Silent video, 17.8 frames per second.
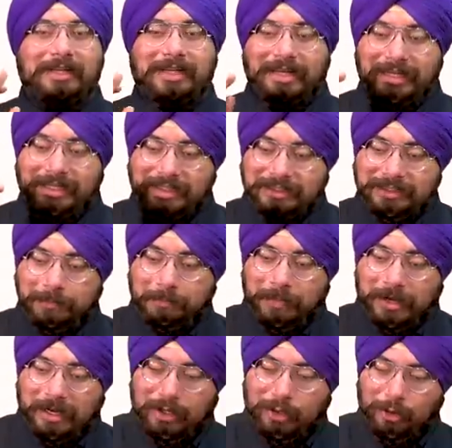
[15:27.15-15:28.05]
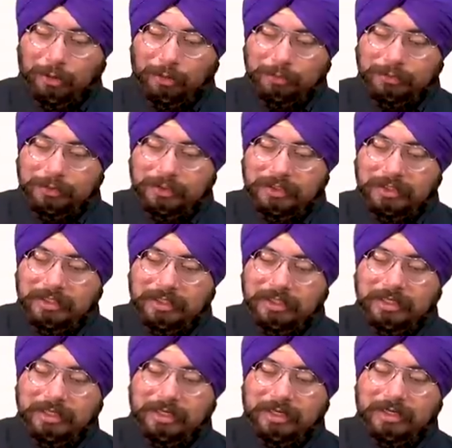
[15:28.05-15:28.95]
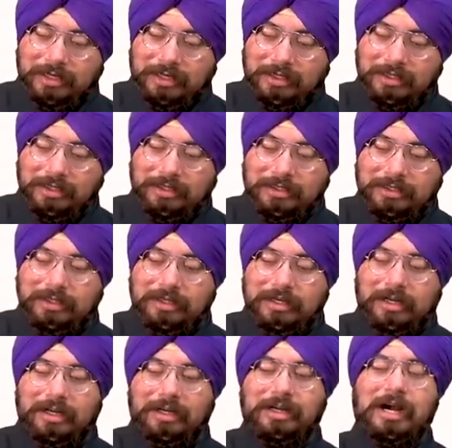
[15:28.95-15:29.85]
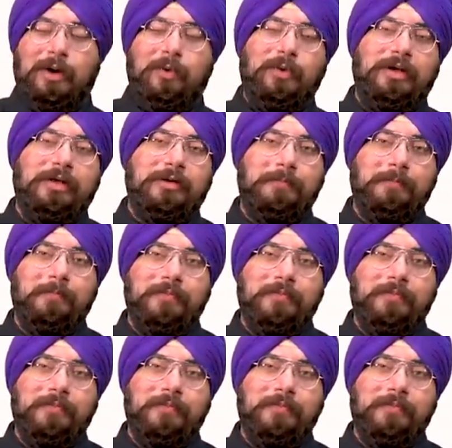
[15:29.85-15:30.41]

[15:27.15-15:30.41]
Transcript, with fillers: it is a part of current account